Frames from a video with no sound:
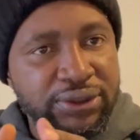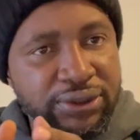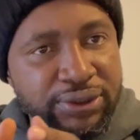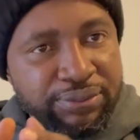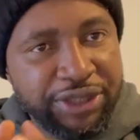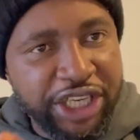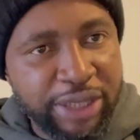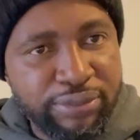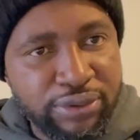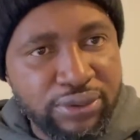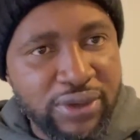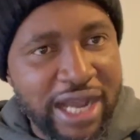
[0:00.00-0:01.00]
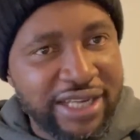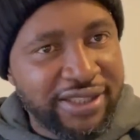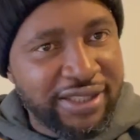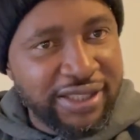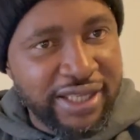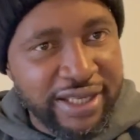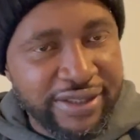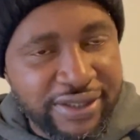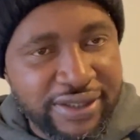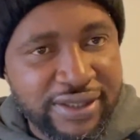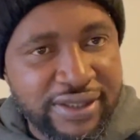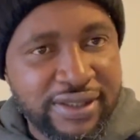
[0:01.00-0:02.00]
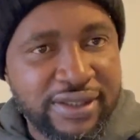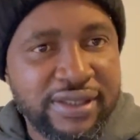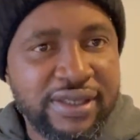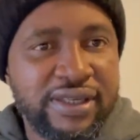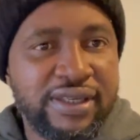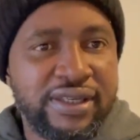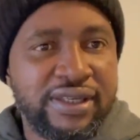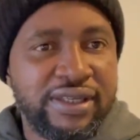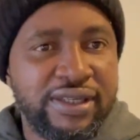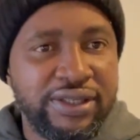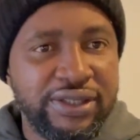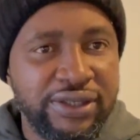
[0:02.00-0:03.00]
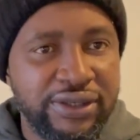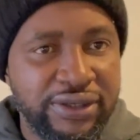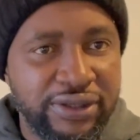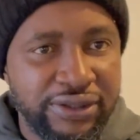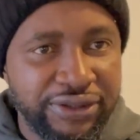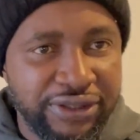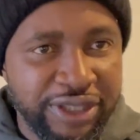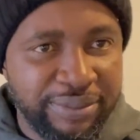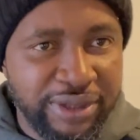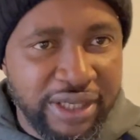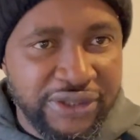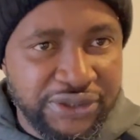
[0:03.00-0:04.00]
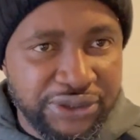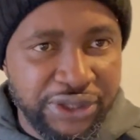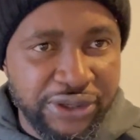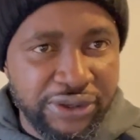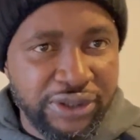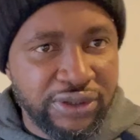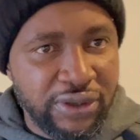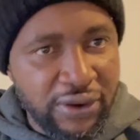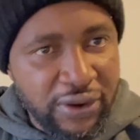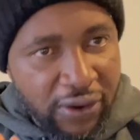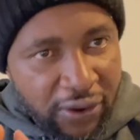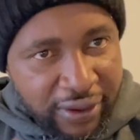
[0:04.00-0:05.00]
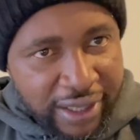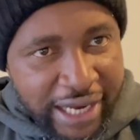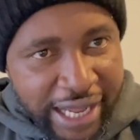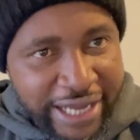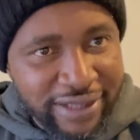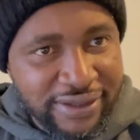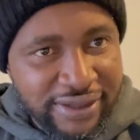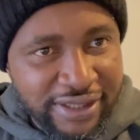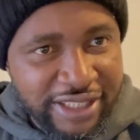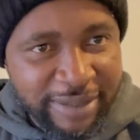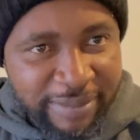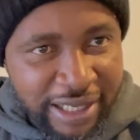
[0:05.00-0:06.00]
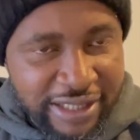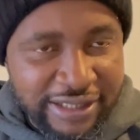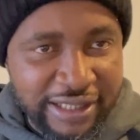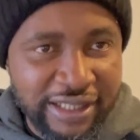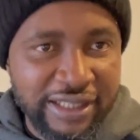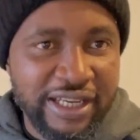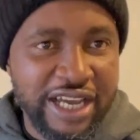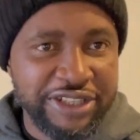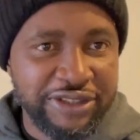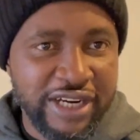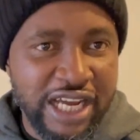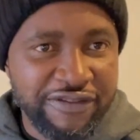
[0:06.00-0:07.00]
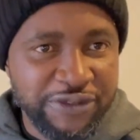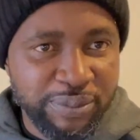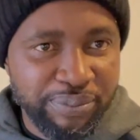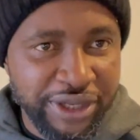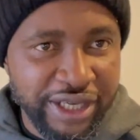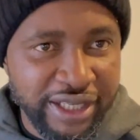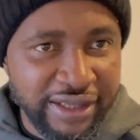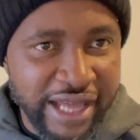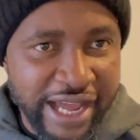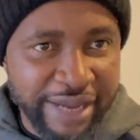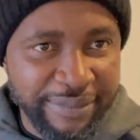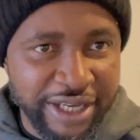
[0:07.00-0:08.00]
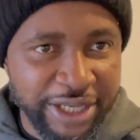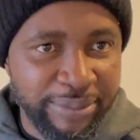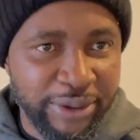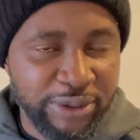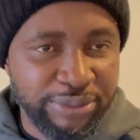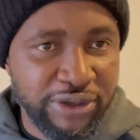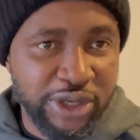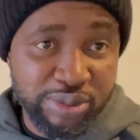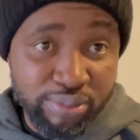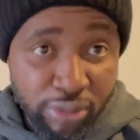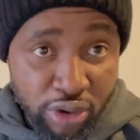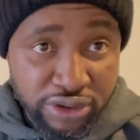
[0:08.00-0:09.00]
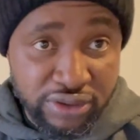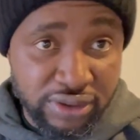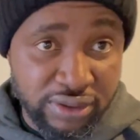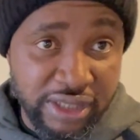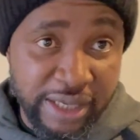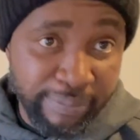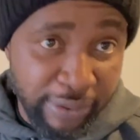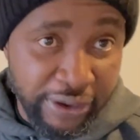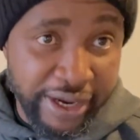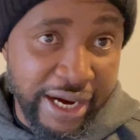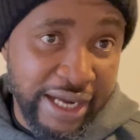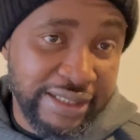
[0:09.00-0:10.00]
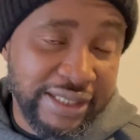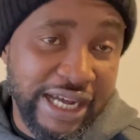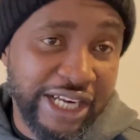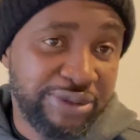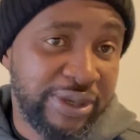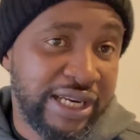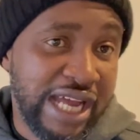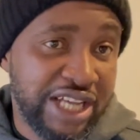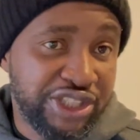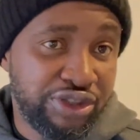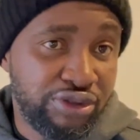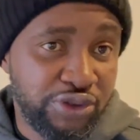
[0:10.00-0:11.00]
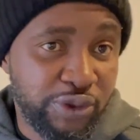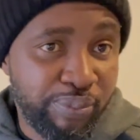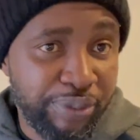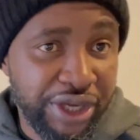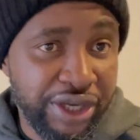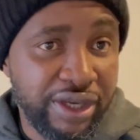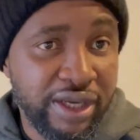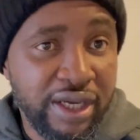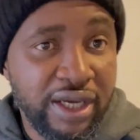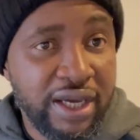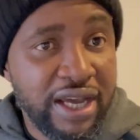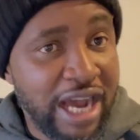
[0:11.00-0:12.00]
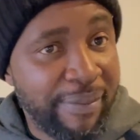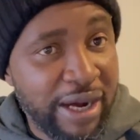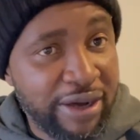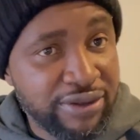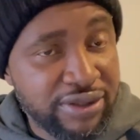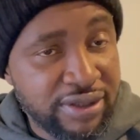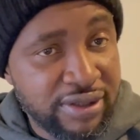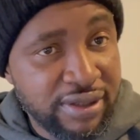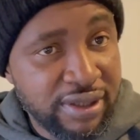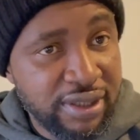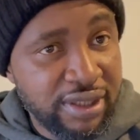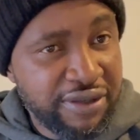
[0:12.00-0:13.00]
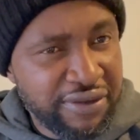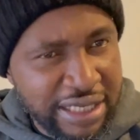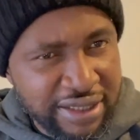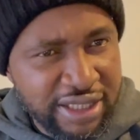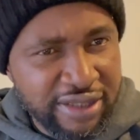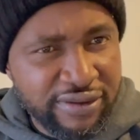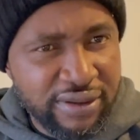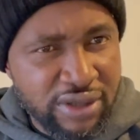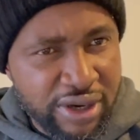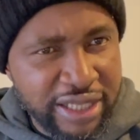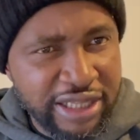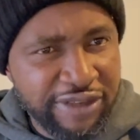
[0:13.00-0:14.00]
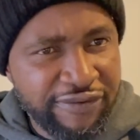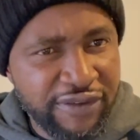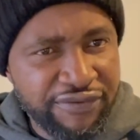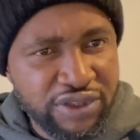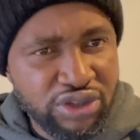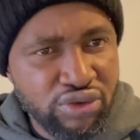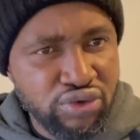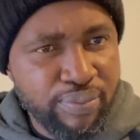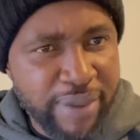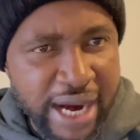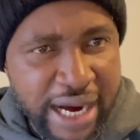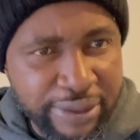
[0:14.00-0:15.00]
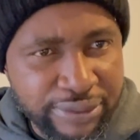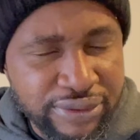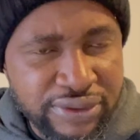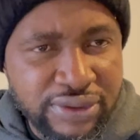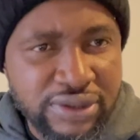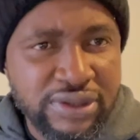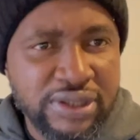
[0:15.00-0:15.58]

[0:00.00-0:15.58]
be able to access your DBS record online seamlessly, and you don't have to pay a dime anymore, because most employers actually ask you to pay about, I think currently £52